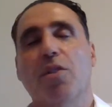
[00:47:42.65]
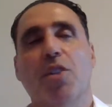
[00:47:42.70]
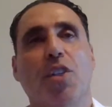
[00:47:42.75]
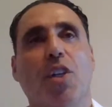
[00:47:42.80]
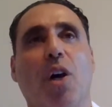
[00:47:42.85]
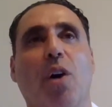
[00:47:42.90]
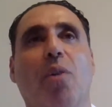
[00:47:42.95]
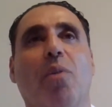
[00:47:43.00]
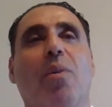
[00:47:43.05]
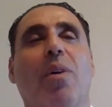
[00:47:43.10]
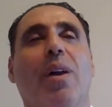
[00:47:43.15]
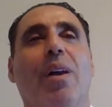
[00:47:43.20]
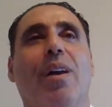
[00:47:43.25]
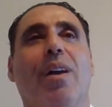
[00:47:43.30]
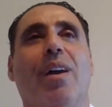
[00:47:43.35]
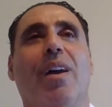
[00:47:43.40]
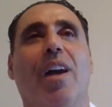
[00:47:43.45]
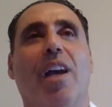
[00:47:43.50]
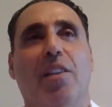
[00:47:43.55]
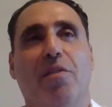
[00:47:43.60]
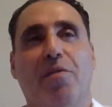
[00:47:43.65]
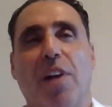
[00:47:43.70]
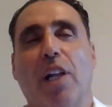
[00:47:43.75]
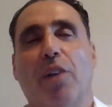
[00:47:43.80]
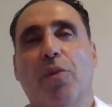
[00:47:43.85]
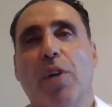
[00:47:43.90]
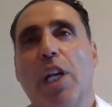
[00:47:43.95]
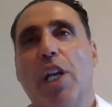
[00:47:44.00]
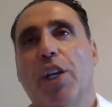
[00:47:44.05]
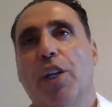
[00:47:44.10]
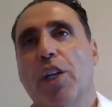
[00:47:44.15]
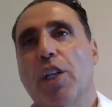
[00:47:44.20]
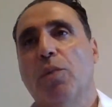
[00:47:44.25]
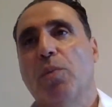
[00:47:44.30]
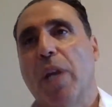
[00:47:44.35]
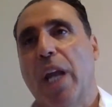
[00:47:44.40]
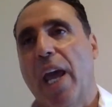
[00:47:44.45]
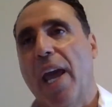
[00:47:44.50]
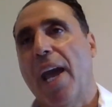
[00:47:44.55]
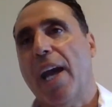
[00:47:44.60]
So it felt really
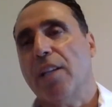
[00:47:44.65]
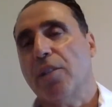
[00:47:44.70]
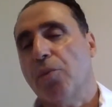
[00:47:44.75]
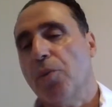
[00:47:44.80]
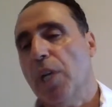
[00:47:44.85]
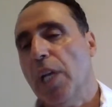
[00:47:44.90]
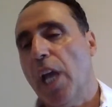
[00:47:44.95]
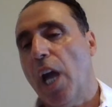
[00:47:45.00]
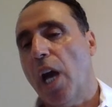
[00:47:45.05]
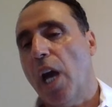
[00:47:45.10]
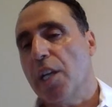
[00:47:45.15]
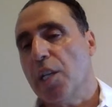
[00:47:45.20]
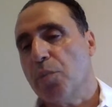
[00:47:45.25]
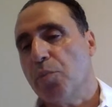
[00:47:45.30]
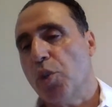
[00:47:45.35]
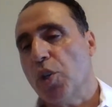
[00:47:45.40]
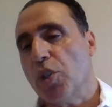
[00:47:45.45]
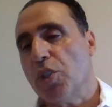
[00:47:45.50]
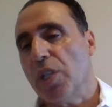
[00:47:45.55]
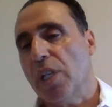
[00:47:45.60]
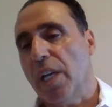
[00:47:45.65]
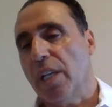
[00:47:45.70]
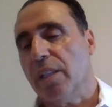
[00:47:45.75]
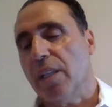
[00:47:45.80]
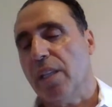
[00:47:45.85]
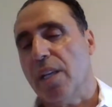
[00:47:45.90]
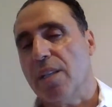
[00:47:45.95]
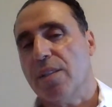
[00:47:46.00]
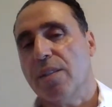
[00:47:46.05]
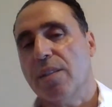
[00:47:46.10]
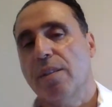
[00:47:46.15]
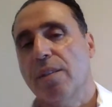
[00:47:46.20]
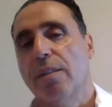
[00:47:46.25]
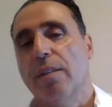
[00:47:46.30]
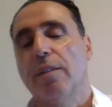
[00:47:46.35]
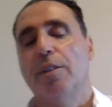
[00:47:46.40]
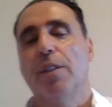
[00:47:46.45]
good when I had a really honest person like this.